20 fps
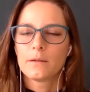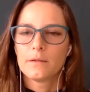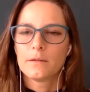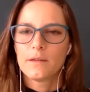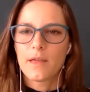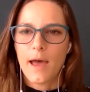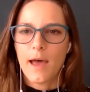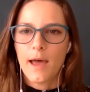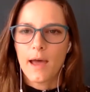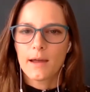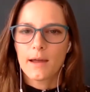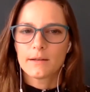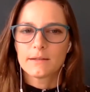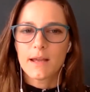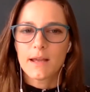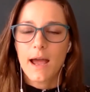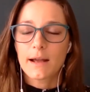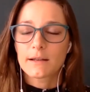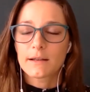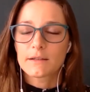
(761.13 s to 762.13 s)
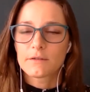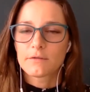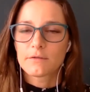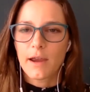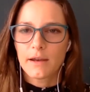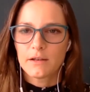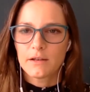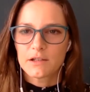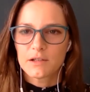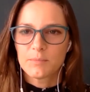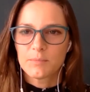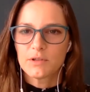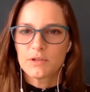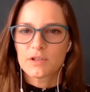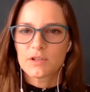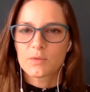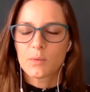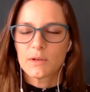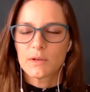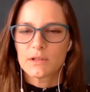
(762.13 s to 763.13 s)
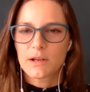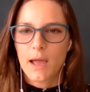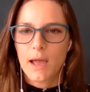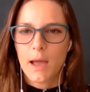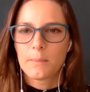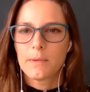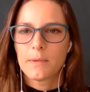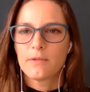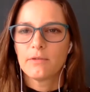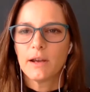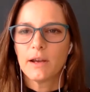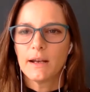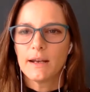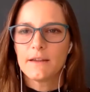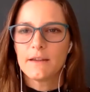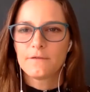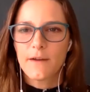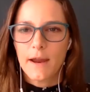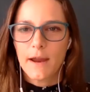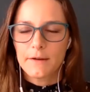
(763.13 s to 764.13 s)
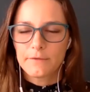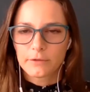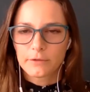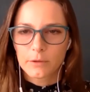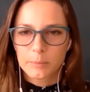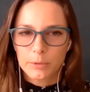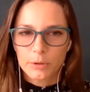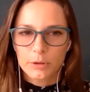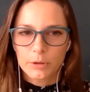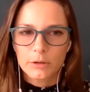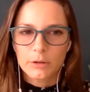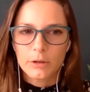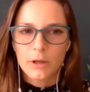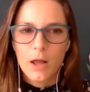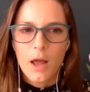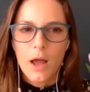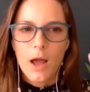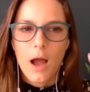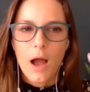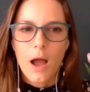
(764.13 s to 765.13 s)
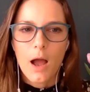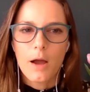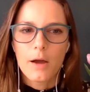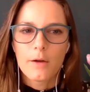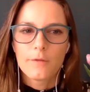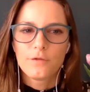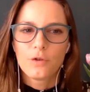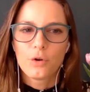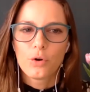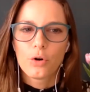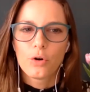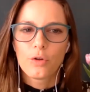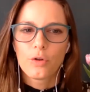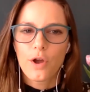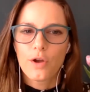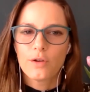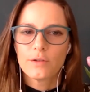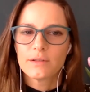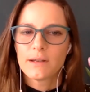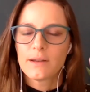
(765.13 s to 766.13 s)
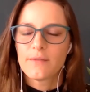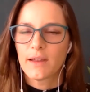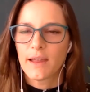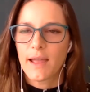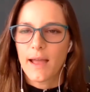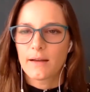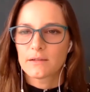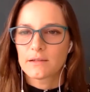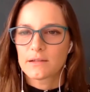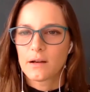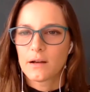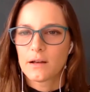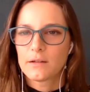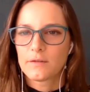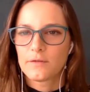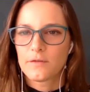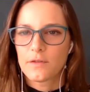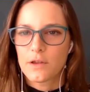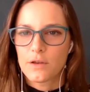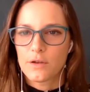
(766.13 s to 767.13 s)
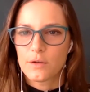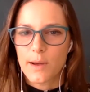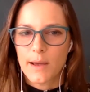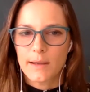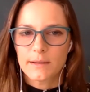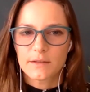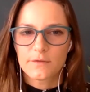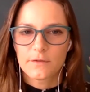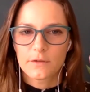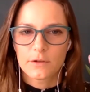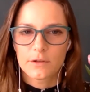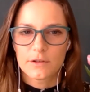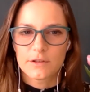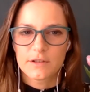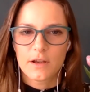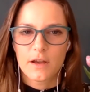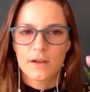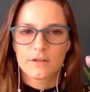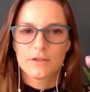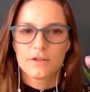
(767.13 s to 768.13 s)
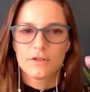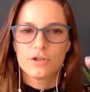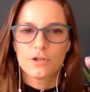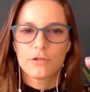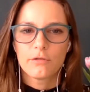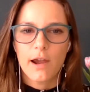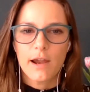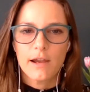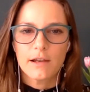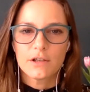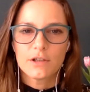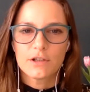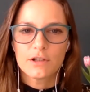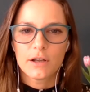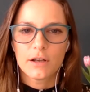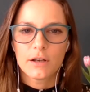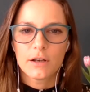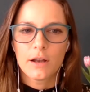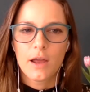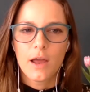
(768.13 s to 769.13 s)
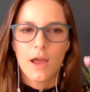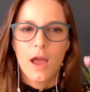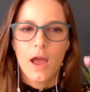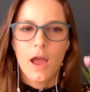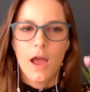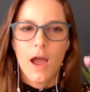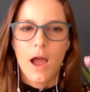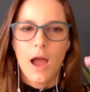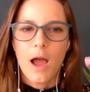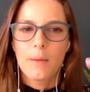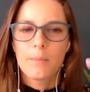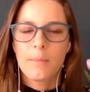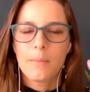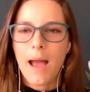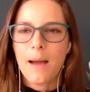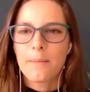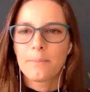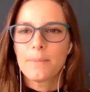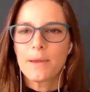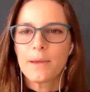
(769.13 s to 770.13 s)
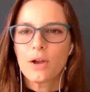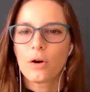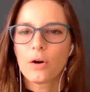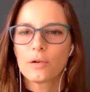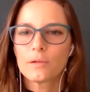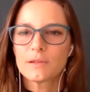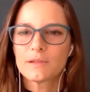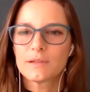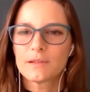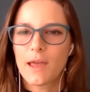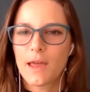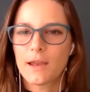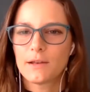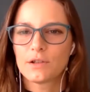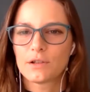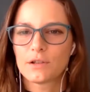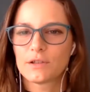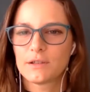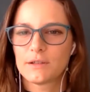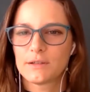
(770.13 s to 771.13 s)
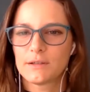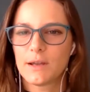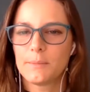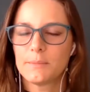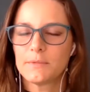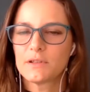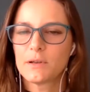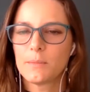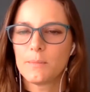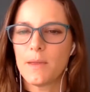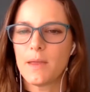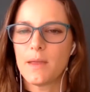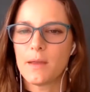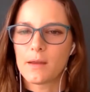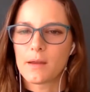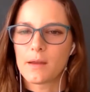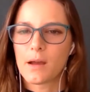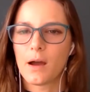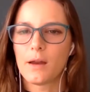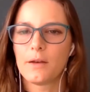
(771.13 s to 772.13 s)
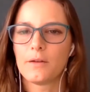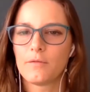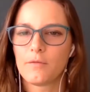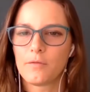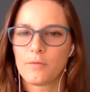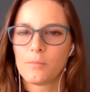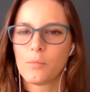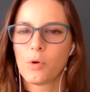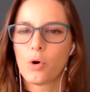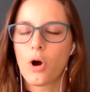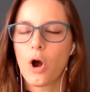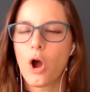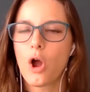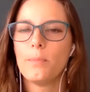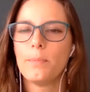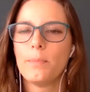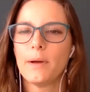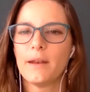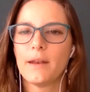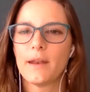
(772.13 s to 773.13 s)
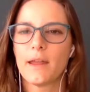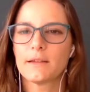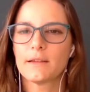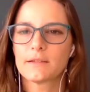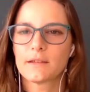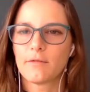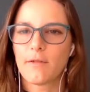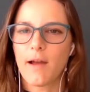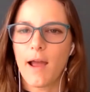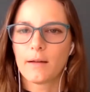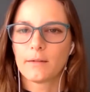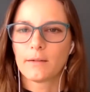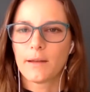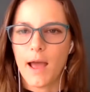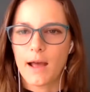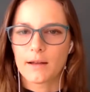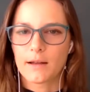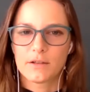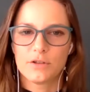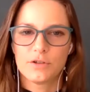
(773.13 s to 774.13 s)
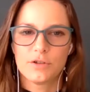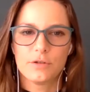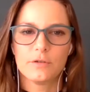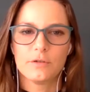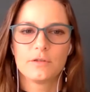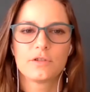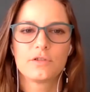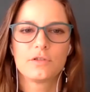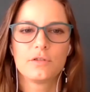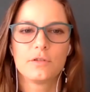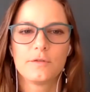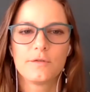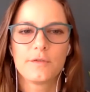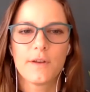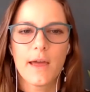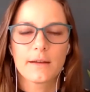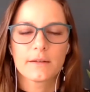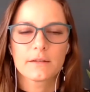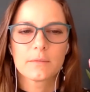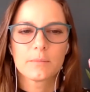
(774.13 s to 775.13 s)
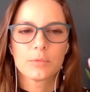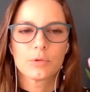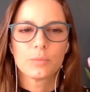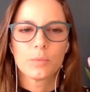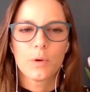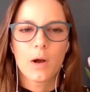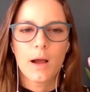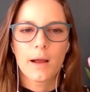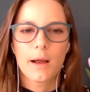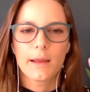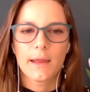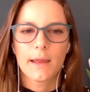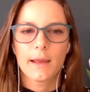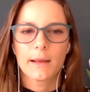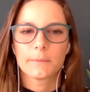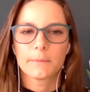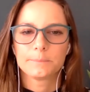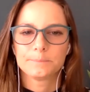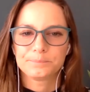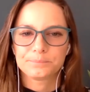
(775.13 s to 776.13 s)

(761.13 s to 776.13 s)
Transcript: their tax arrangements, which can be really favorable for those living outside of the US for a certain duration. And because there just seems to be kind of more openness around attitudes to flexible working.